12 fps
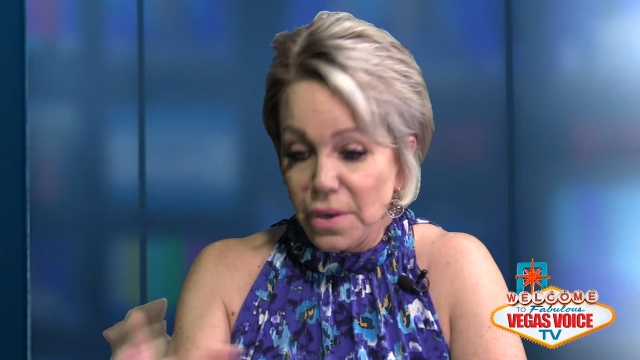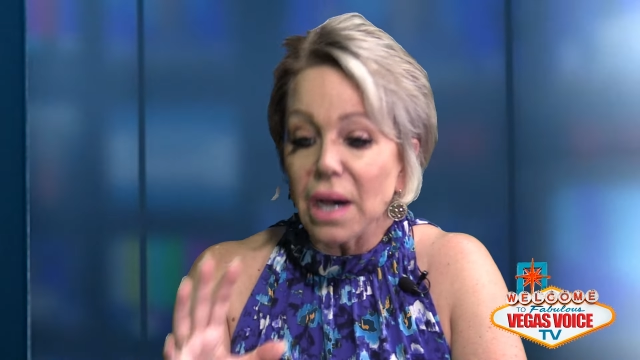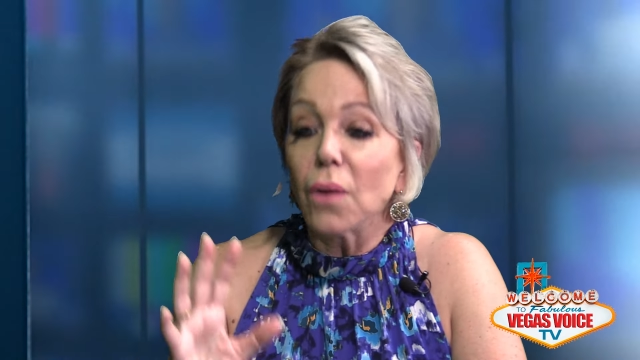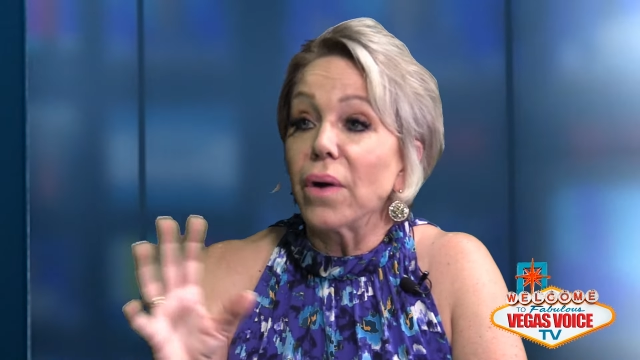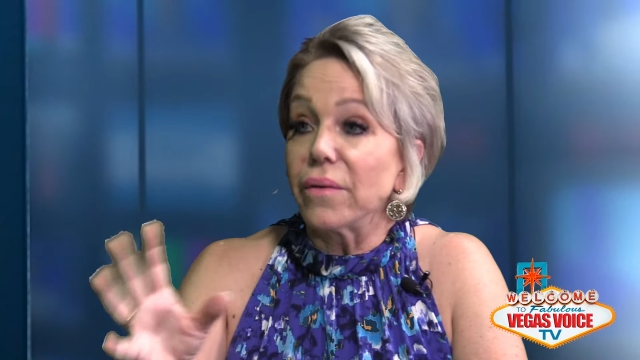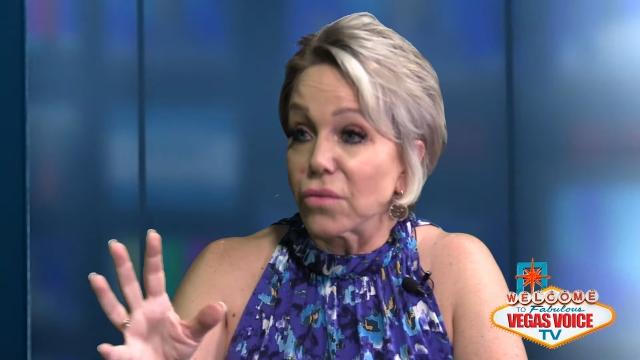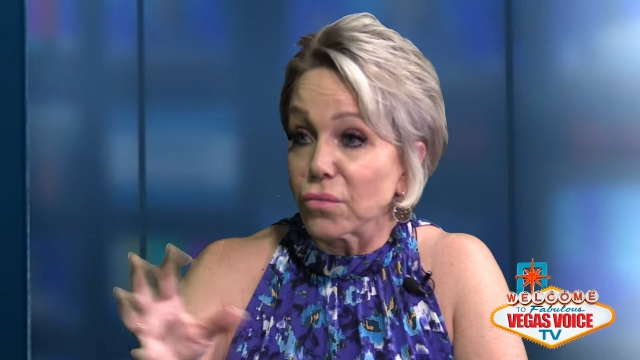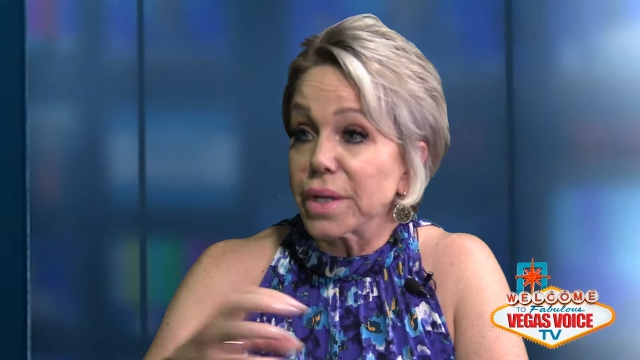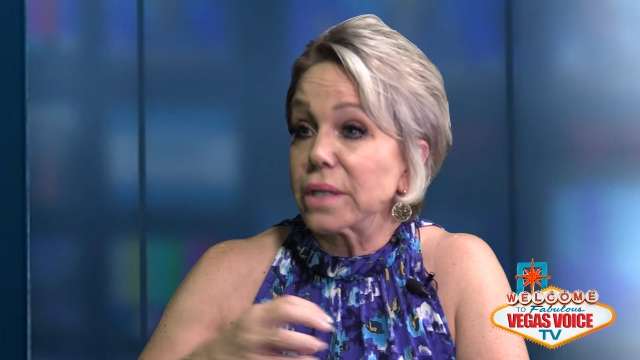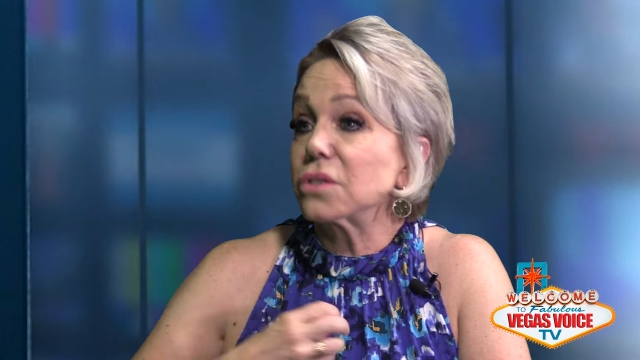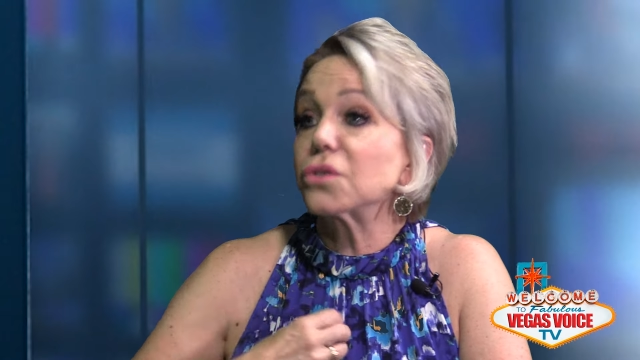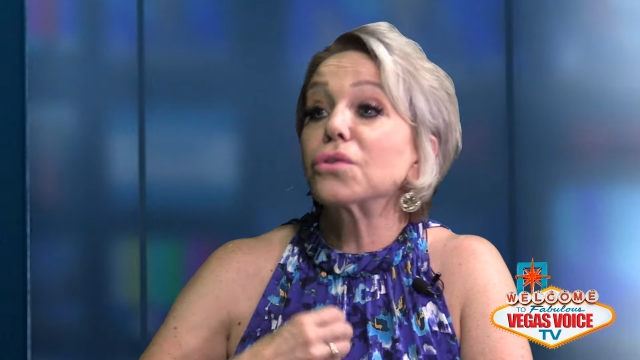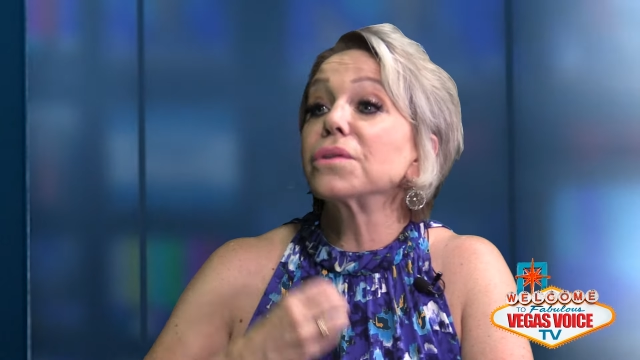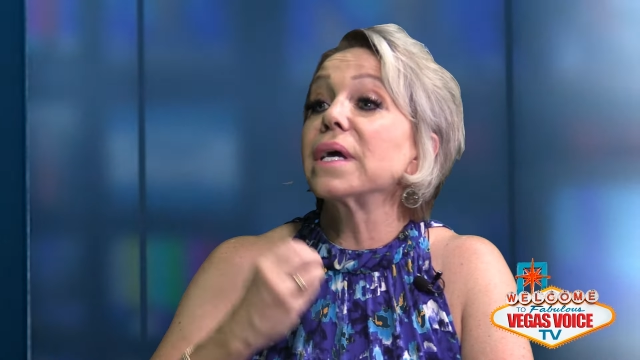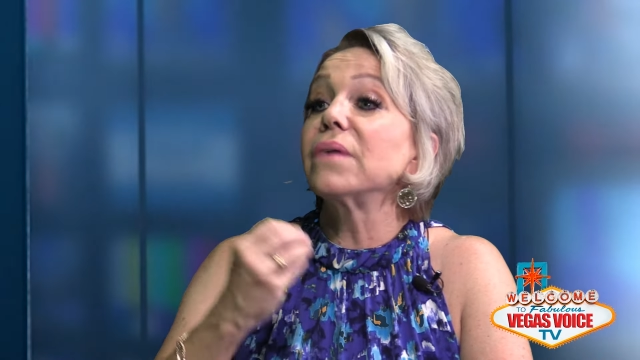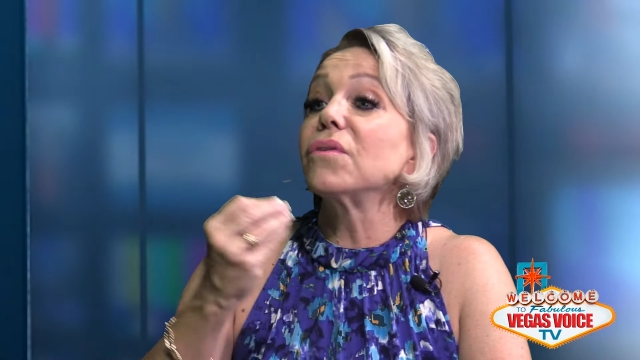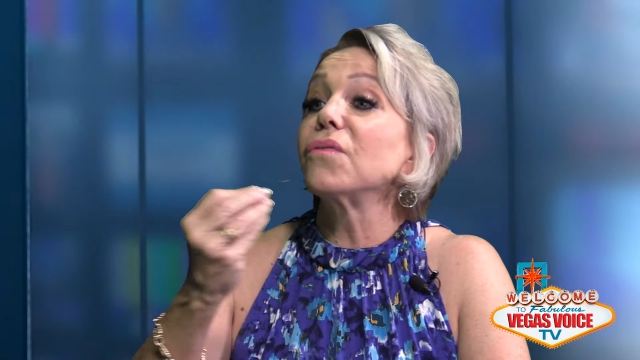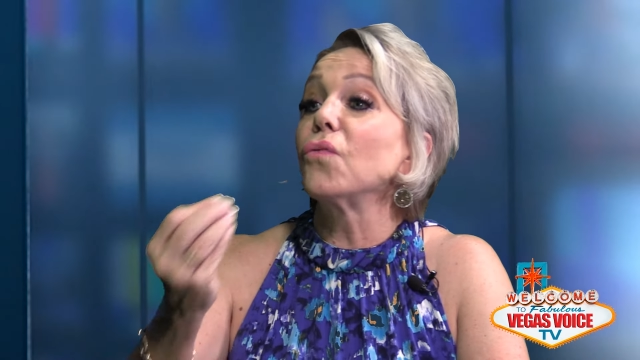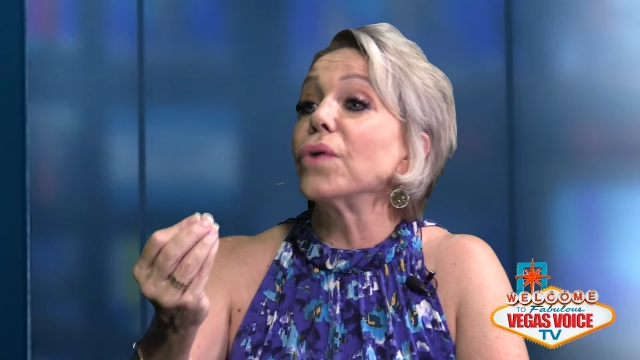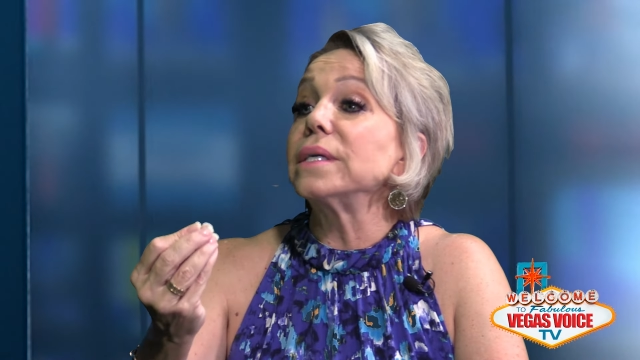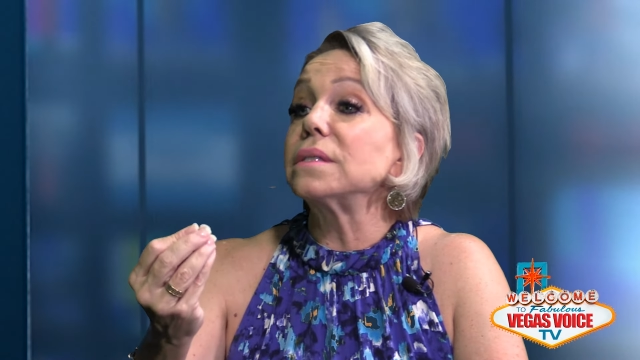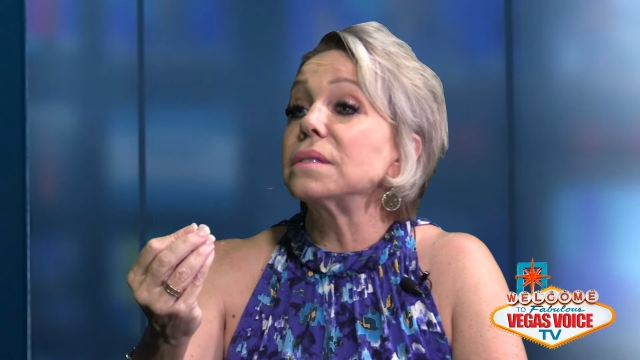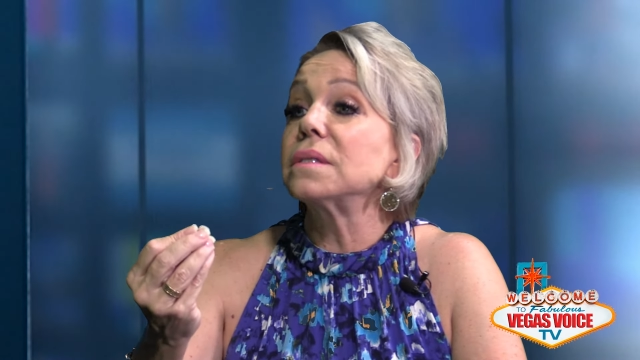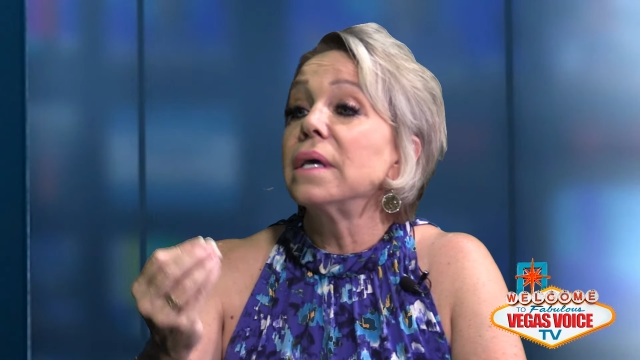However, we can certainly have a
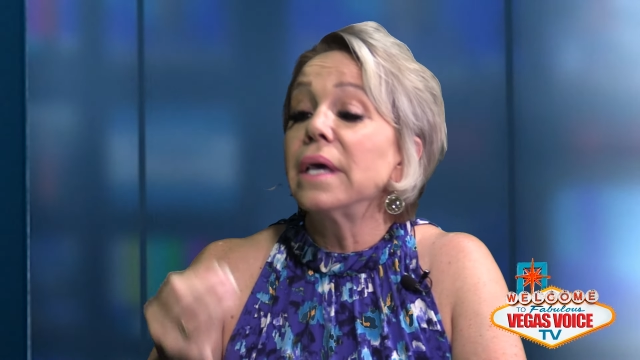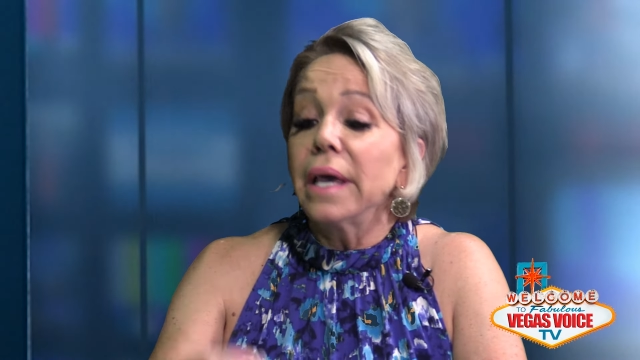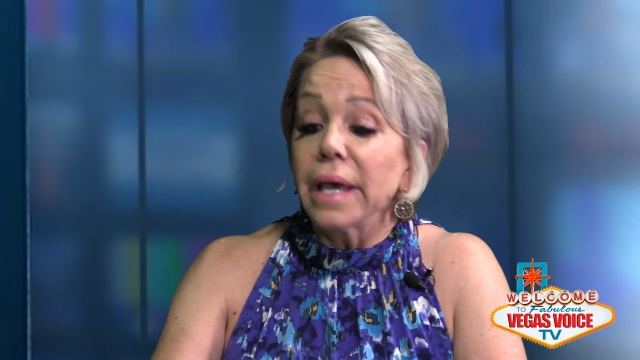voice,